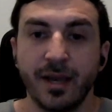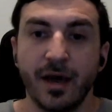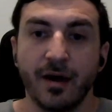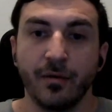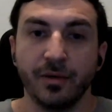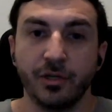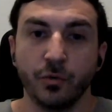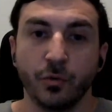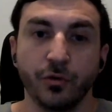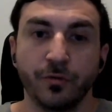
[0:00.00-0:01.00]
Now, in
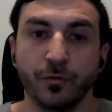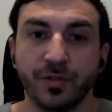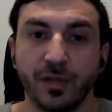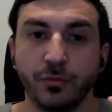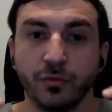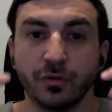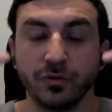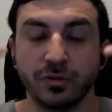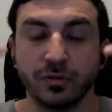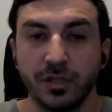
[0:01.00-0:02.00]
order for them to
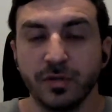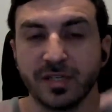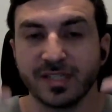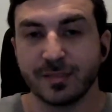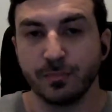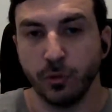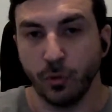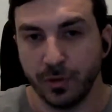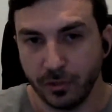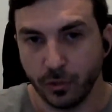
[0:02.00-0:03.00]
continue
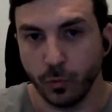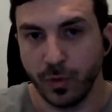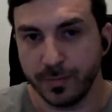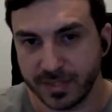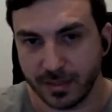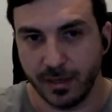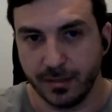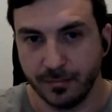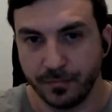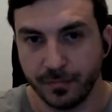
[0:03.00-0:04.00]
exploring your
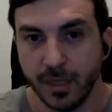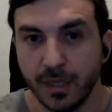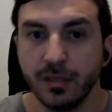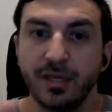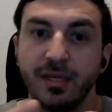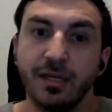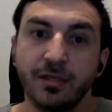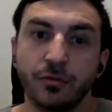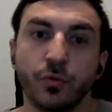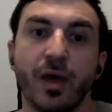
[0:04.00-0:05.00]
website, they
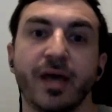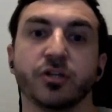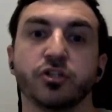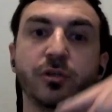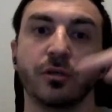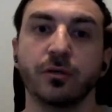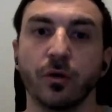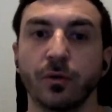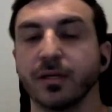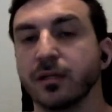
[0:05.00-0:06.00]
need to actually
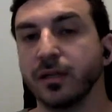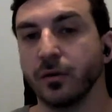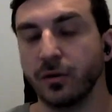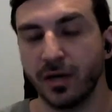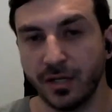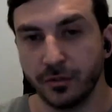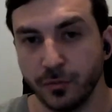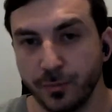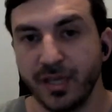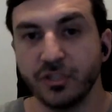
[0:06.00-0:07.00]
go and click on
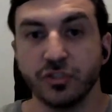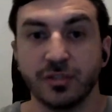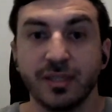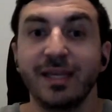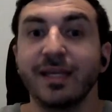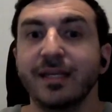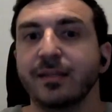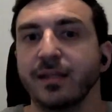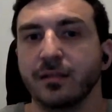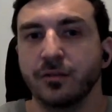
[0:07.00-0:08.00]
another page. They
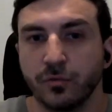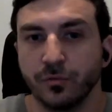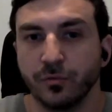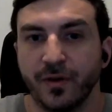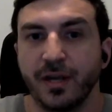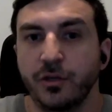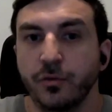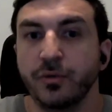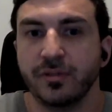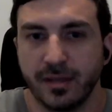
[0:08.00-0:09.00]
need, you know, to find
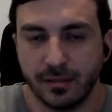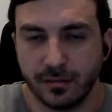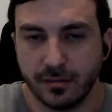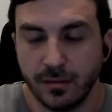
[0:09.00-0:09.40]
new intent.